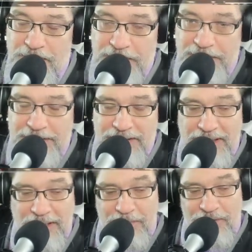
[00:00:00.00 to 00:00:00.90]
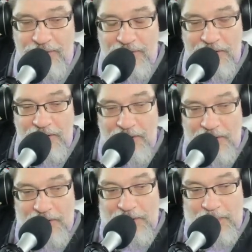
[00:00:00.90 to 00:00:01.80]
really in the name of
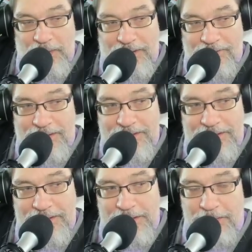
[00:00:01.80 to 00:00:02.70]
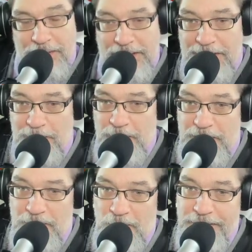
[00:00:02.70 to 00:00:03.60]
whatever entity supplied them with the
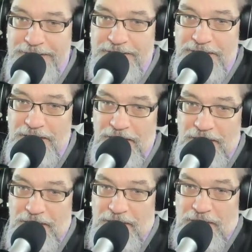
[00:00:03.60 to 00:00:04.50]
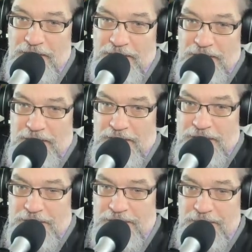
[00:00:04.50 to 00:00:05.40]
toys.
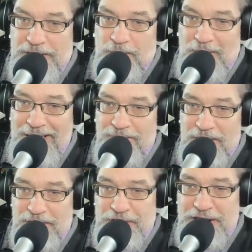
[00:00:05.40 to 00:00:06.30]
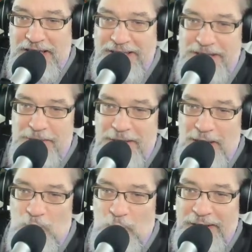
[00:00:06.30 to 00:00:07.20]
So the arrival of
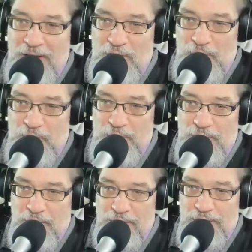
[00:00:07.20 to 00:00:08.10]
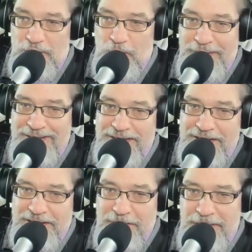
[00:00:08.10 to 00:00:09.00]
Chinese-made Wing Loong drones in
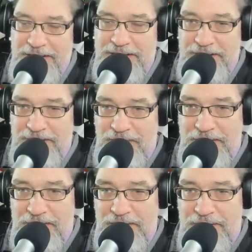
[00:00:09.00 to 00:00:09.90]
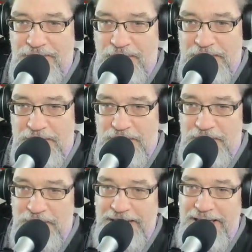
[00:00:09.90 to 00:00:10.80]
2016 made a significant difference
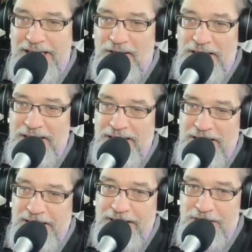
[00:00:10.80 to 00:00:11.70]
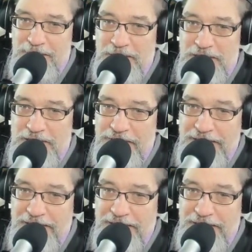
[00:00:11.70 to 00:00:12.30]
to the LNA's military